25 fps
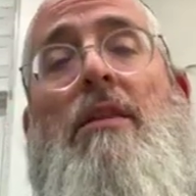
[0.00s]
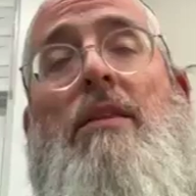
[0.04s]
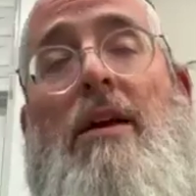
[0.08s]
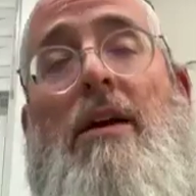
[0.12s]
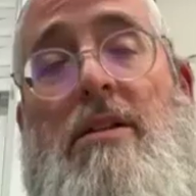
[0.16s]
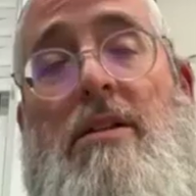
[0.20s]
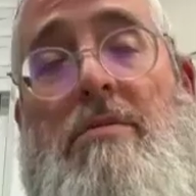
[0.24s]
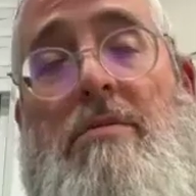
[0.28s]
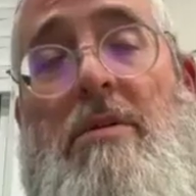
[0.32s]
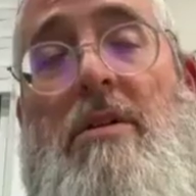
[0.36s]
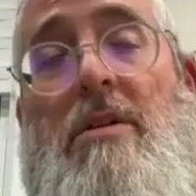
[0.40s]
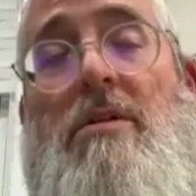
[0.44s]

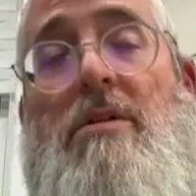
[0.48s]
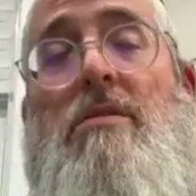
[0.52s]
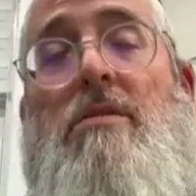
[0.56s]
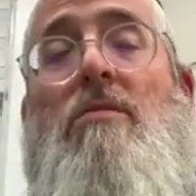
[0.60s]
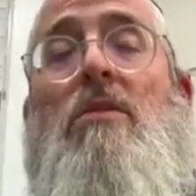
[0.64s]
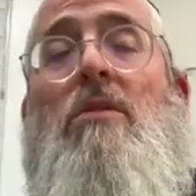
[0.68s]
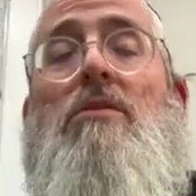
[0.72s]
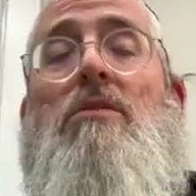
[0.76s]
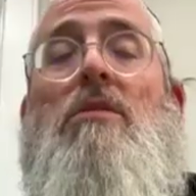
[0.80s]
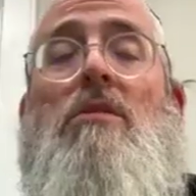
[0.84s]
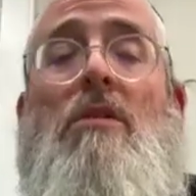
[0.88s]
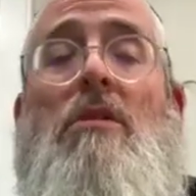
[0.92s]
That's because it
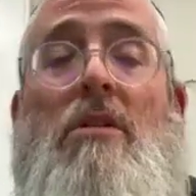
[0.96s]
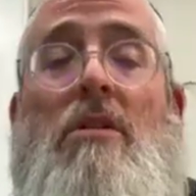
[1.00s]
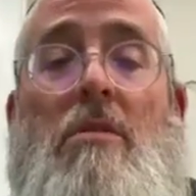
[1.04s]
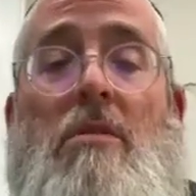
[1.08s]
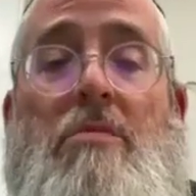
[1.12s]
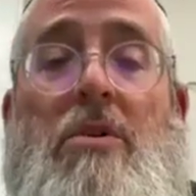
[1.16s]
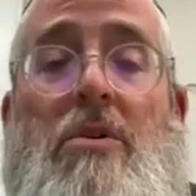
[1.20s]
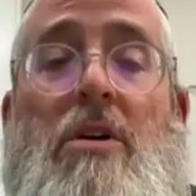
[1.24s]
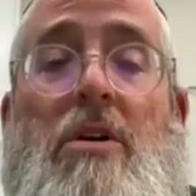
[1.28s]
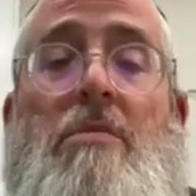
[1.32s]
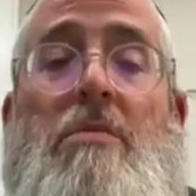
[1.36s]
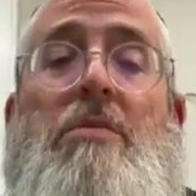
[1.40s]
wasn't done
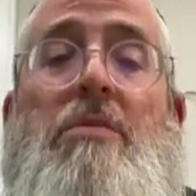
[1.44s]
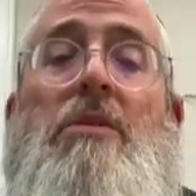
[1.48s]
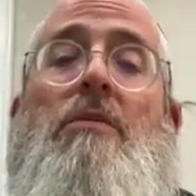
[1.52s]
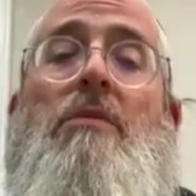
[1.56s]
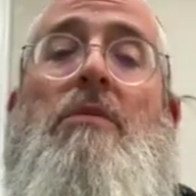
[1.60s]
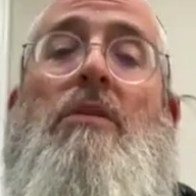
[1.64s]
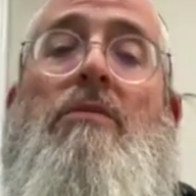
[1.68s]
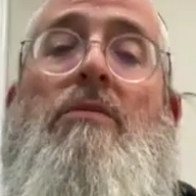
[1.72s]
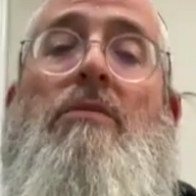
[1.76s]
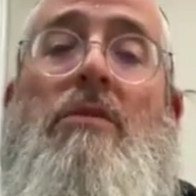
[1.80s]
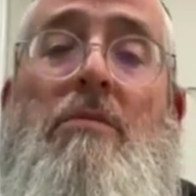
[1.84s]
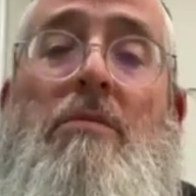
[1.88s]
on purpose.
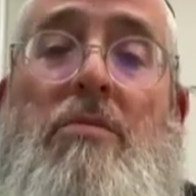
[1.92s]
But if